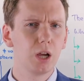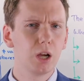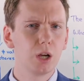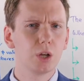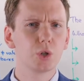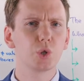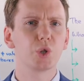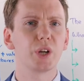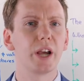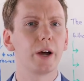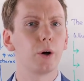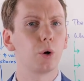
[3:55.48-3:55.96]

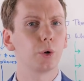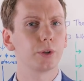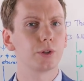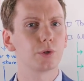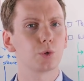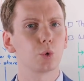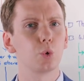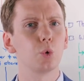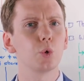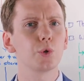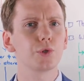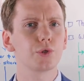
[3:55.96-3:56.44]
Shareholders
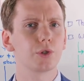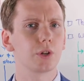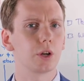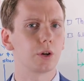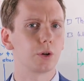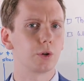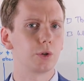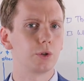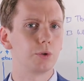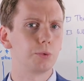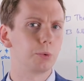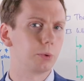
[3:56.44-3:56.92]

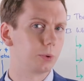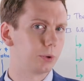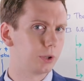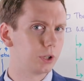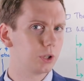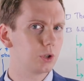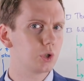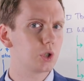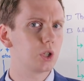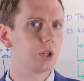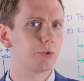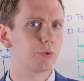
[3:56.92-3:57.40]
also will
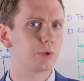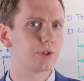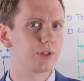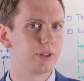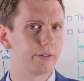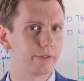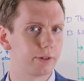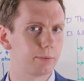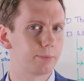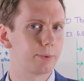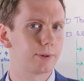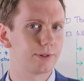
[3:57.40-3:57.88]
usually
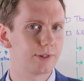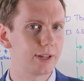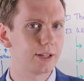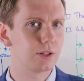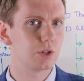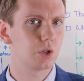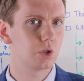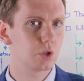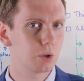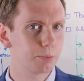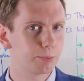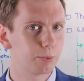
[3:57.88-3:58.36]
receive a
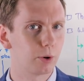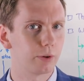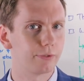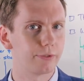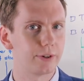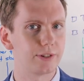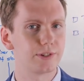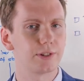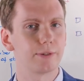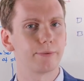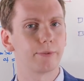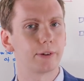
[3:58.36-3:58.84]
percentage of
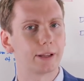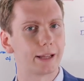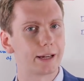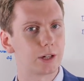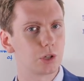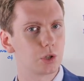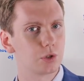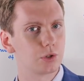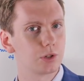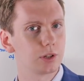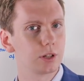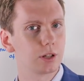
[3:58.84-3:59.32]
profits in
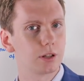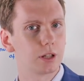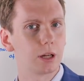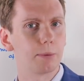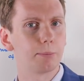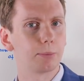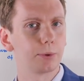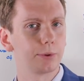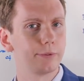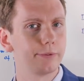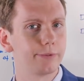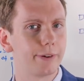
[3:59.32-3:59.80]
relation to the
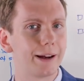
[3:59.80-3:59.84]
number and